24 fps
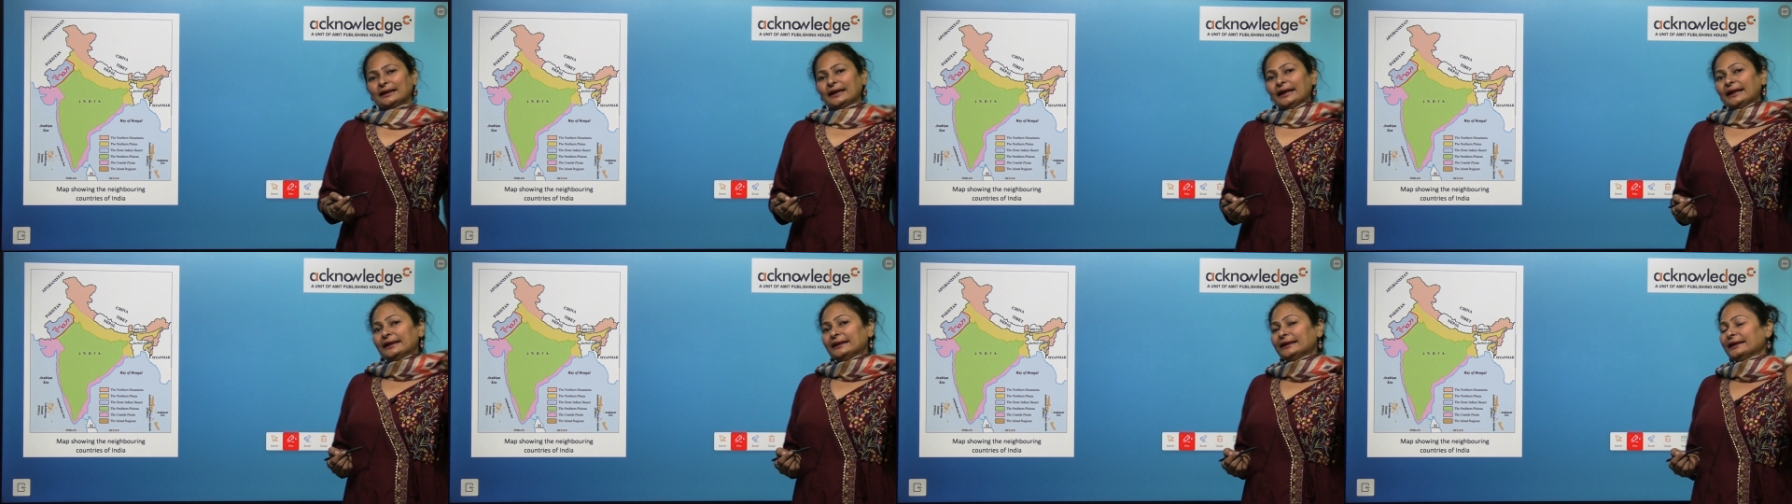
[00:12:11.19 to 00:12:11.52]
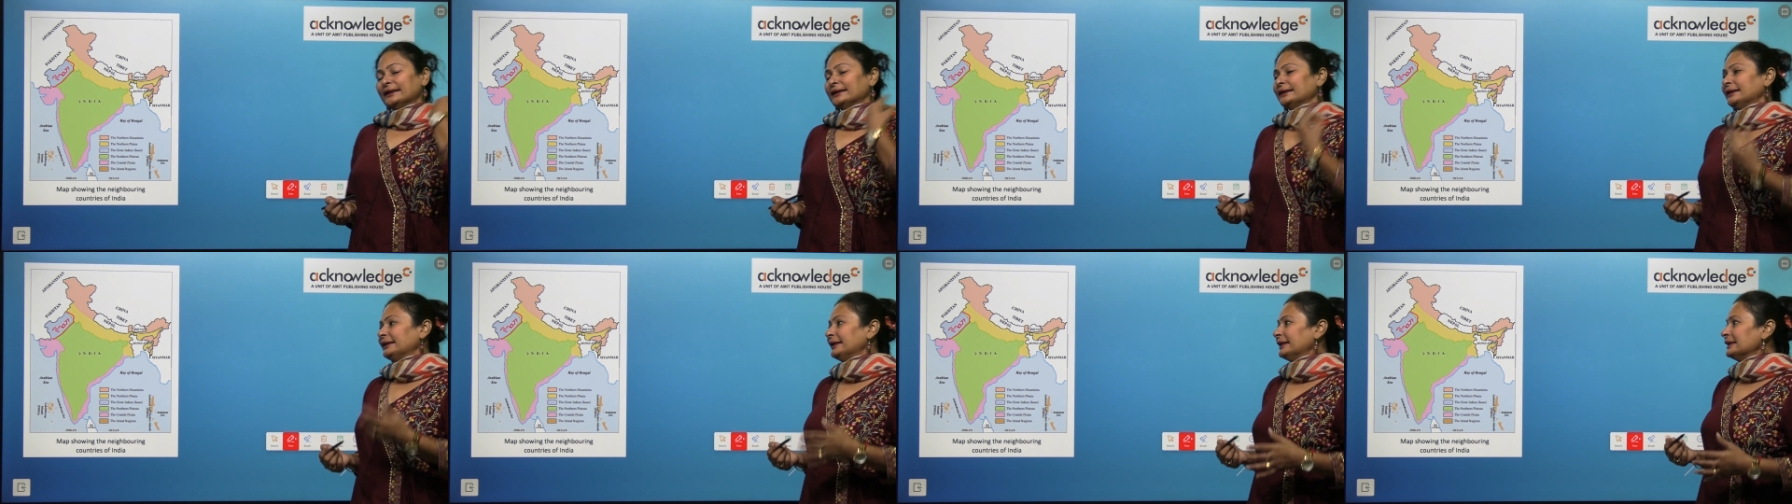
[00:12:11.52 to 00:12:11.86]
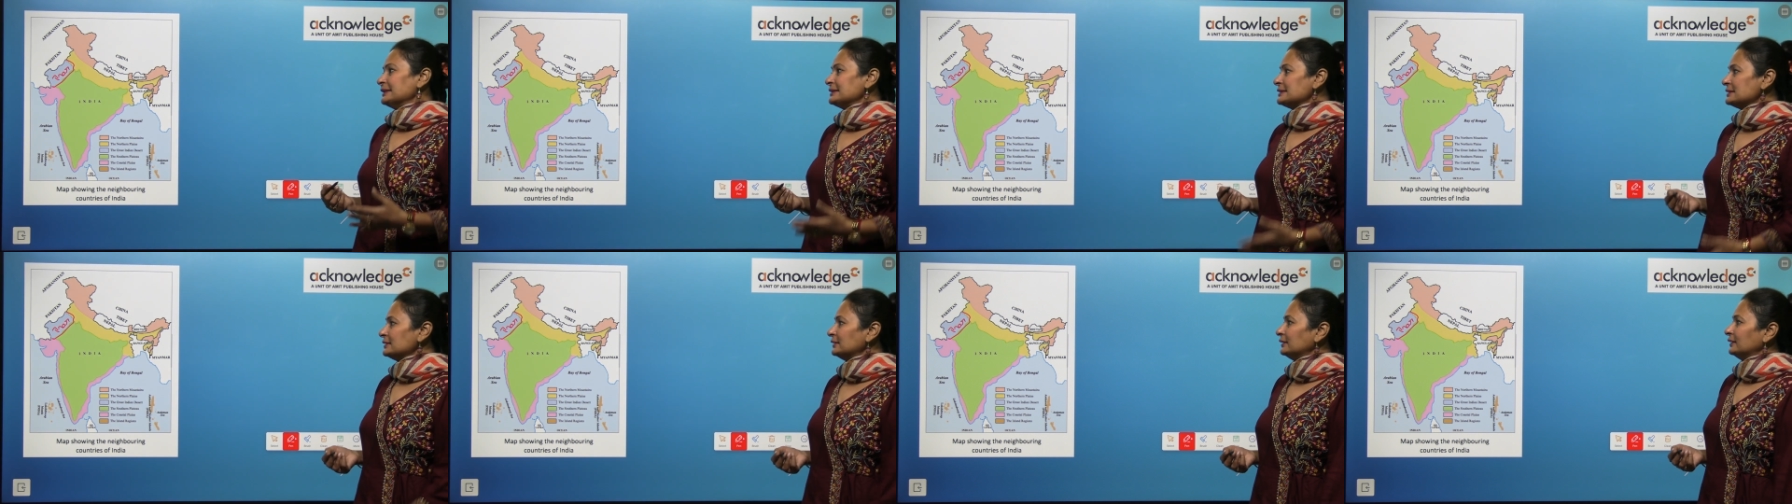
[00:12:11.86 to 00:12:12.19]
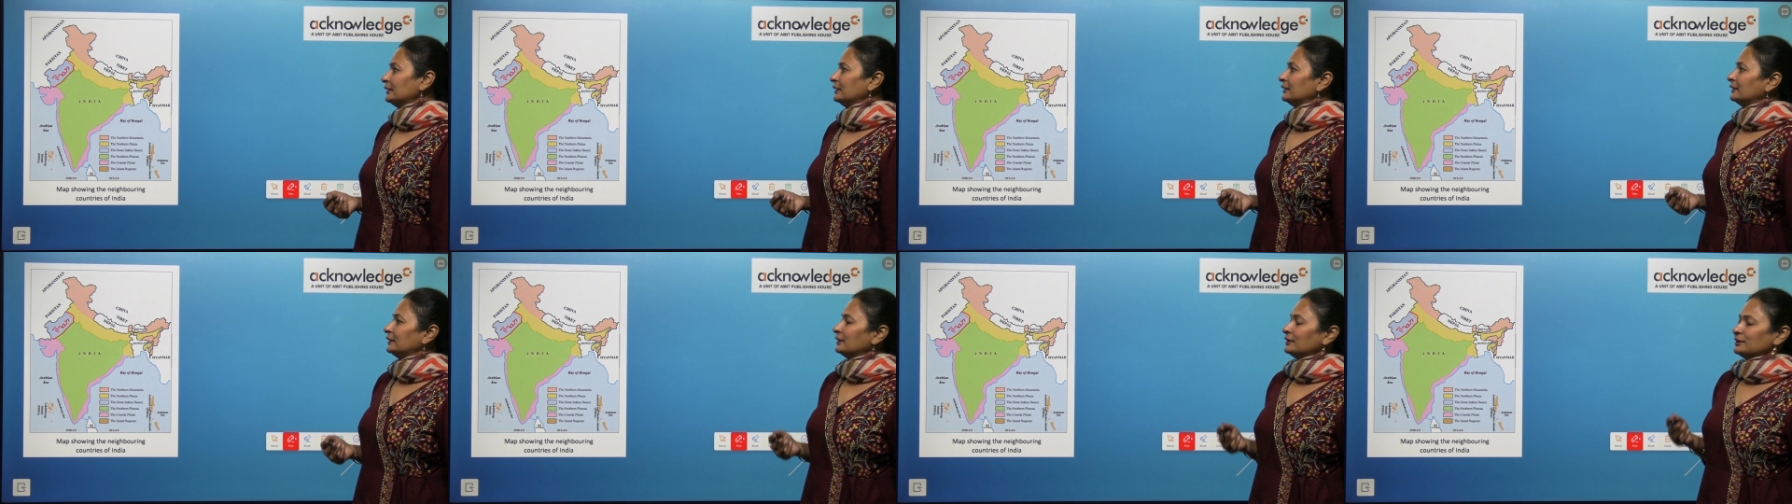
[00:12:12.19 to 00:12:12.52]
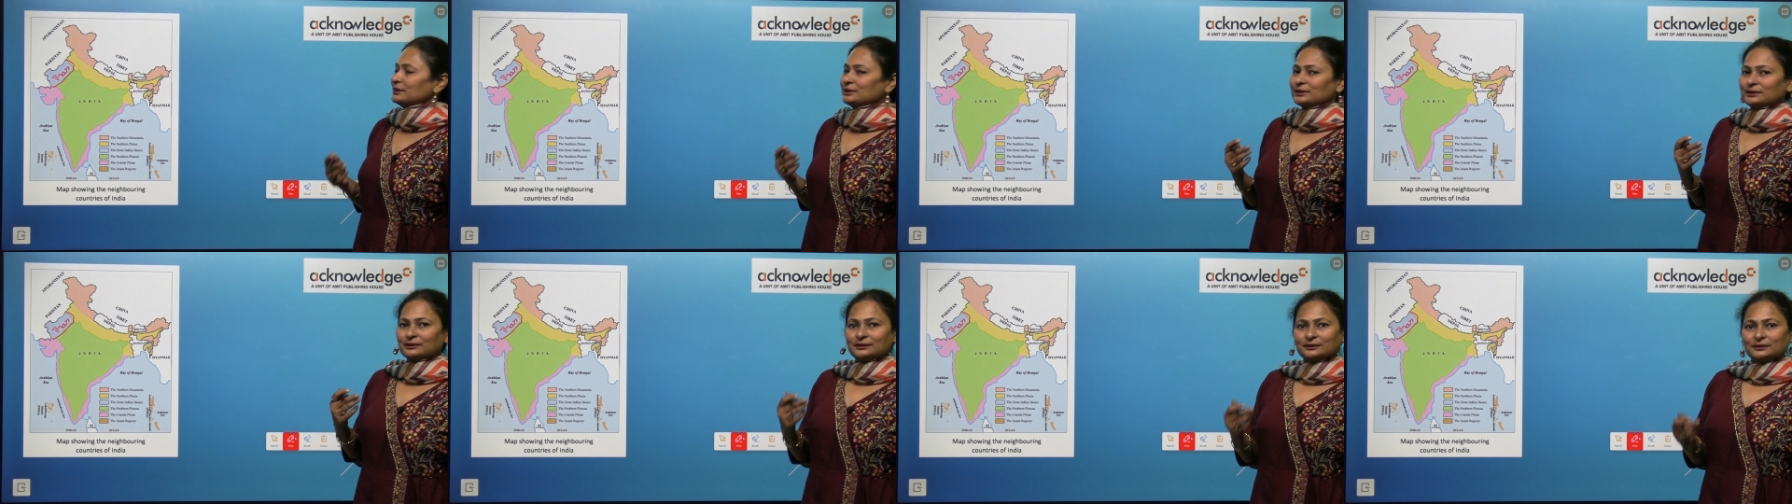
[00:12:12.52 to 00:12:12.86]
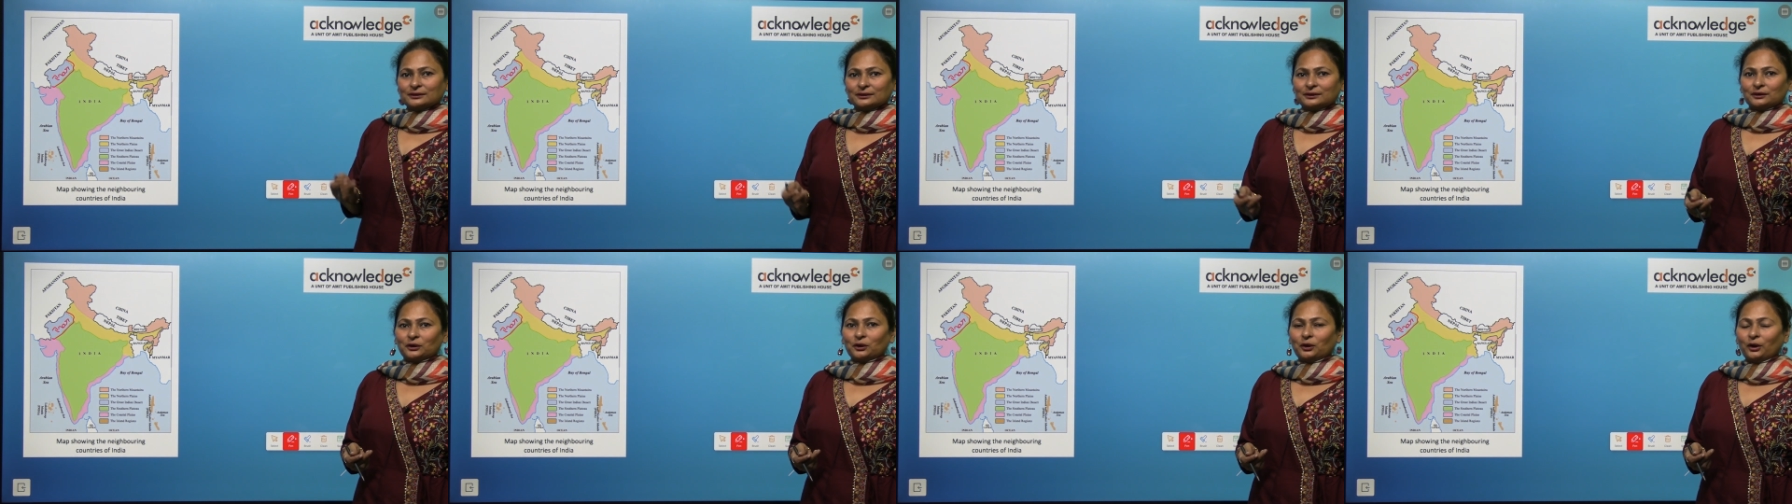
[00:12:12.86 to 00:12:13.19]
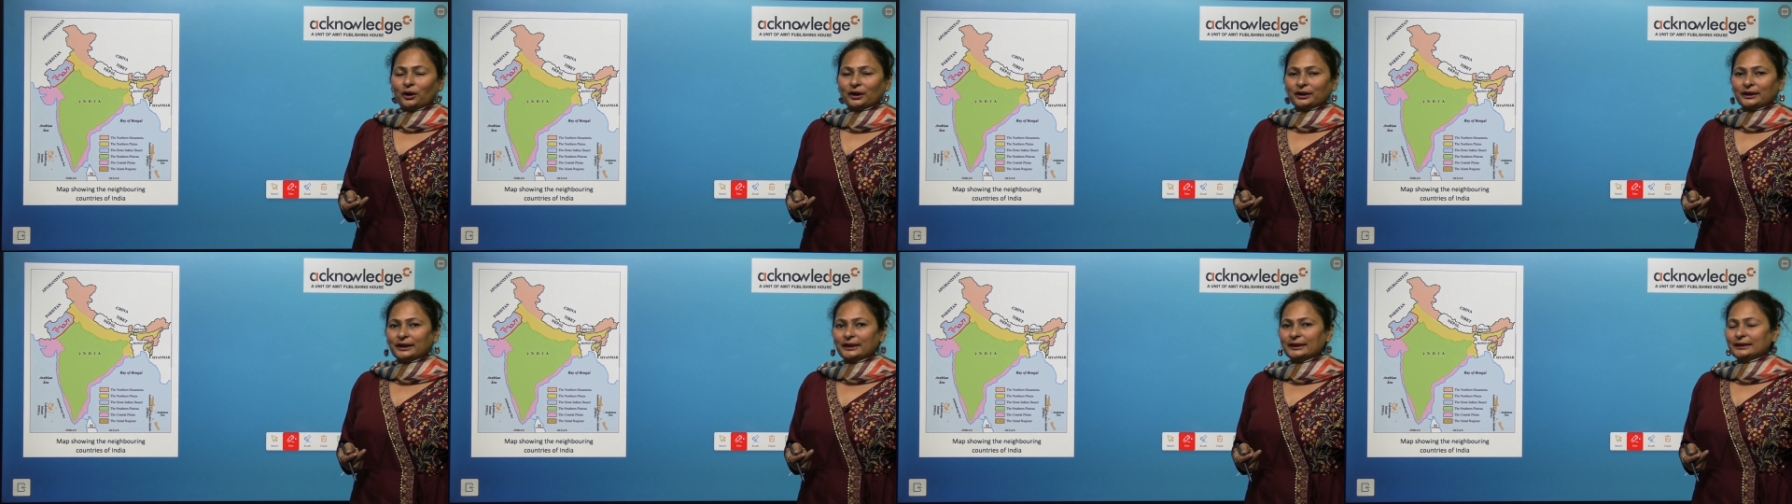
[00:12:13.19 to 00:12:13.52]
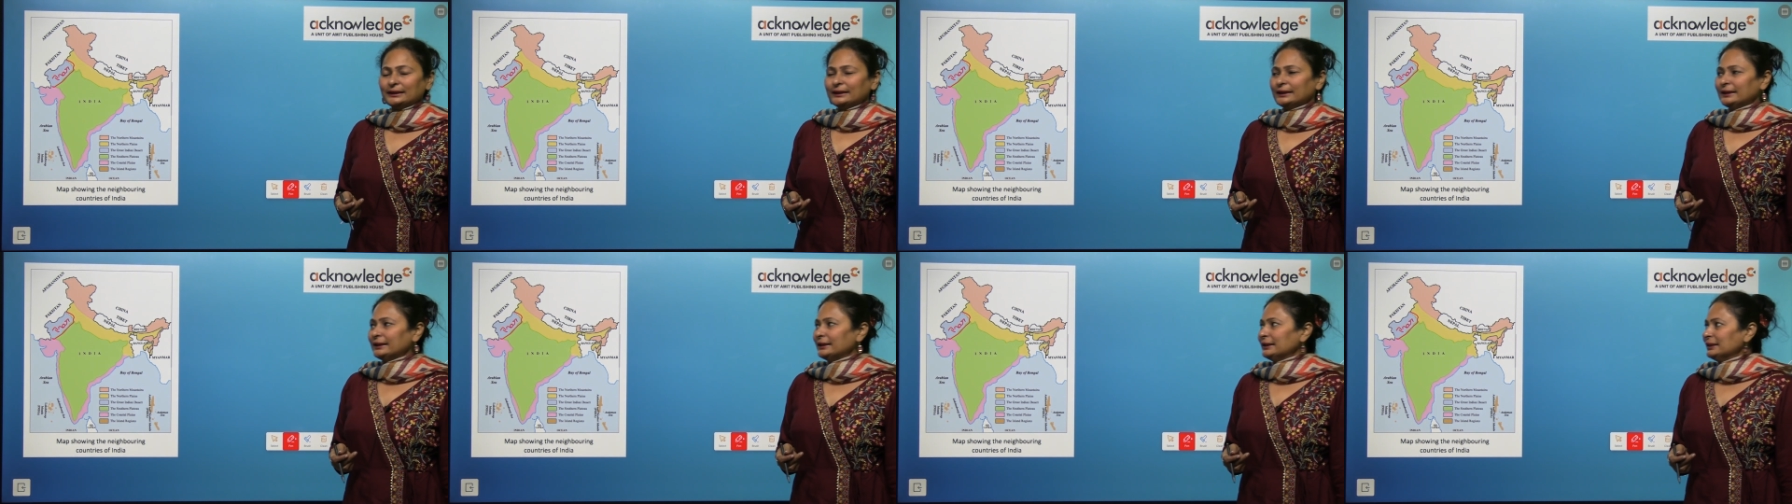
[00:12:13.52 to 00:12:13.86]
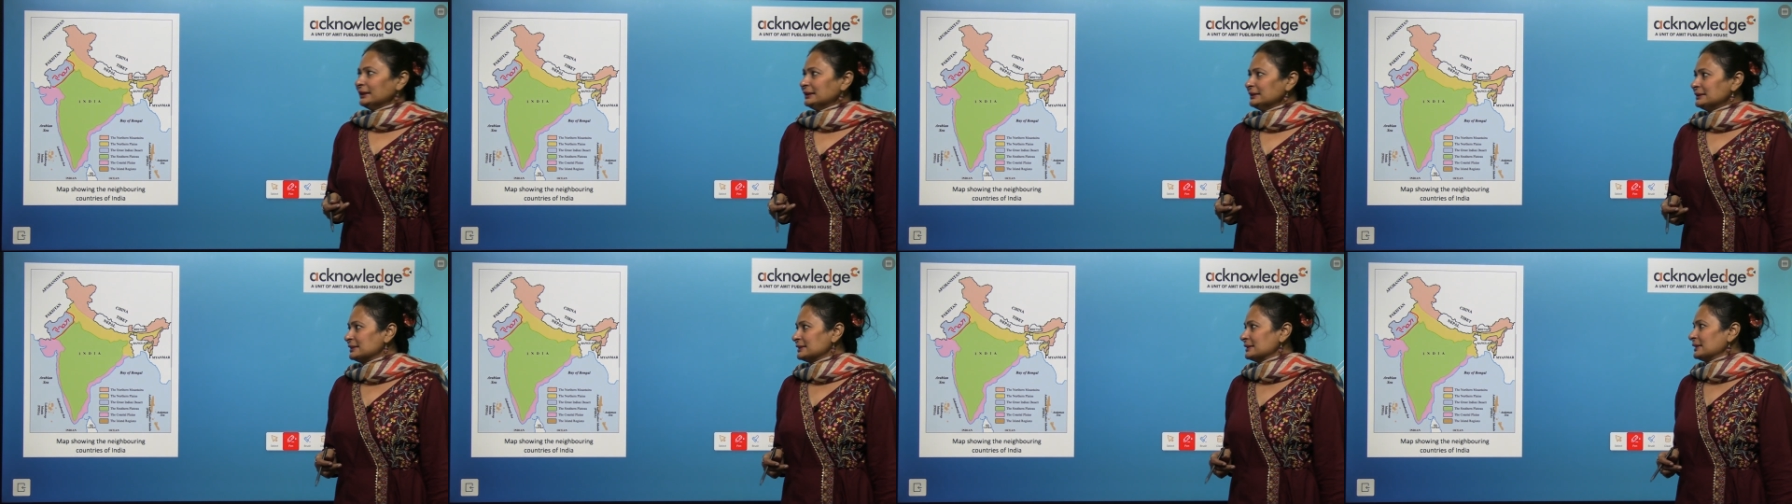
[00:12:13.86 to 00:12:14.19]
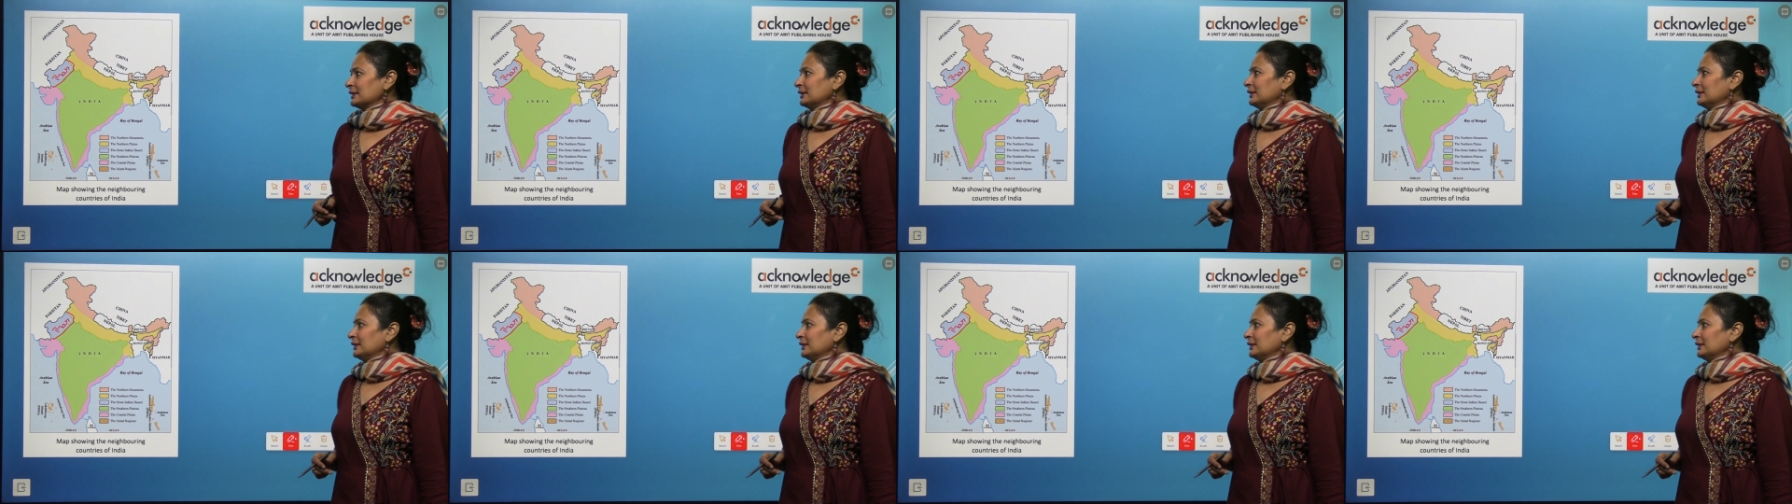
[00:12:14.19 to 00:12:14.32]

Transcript: Indian desert. Got it, kids?